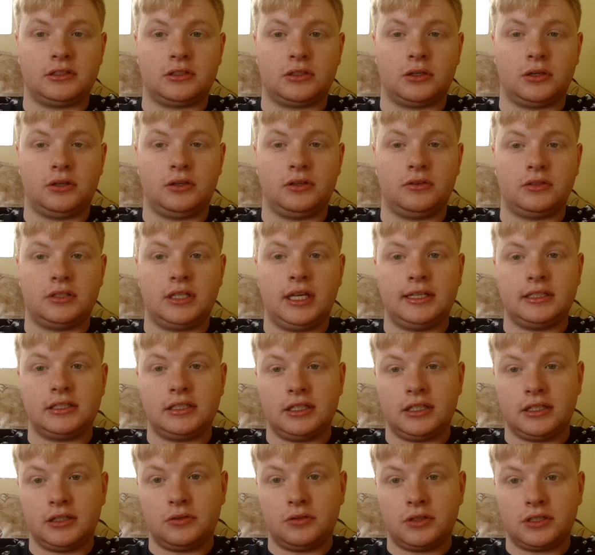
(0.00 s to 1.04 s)
So it was
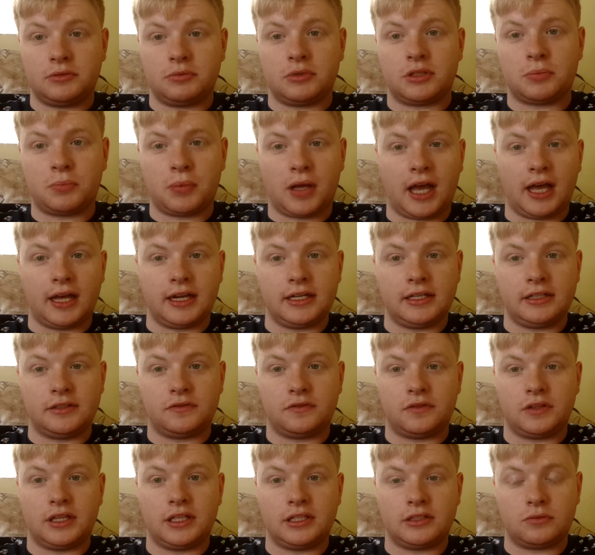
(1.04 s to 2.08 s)
actually Christmas parties
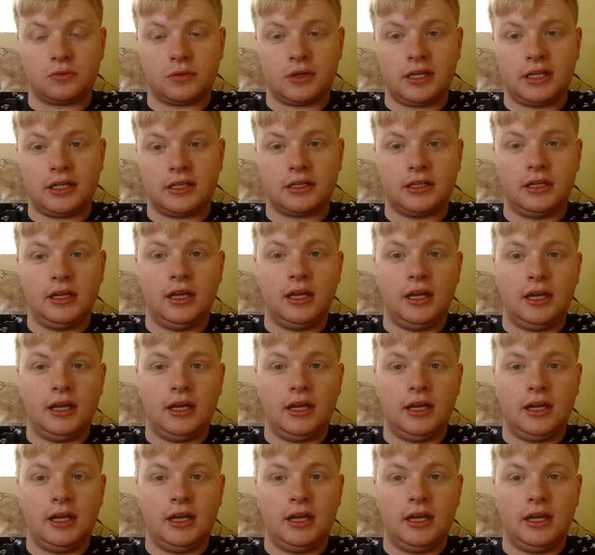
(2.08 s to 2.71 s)
for this week,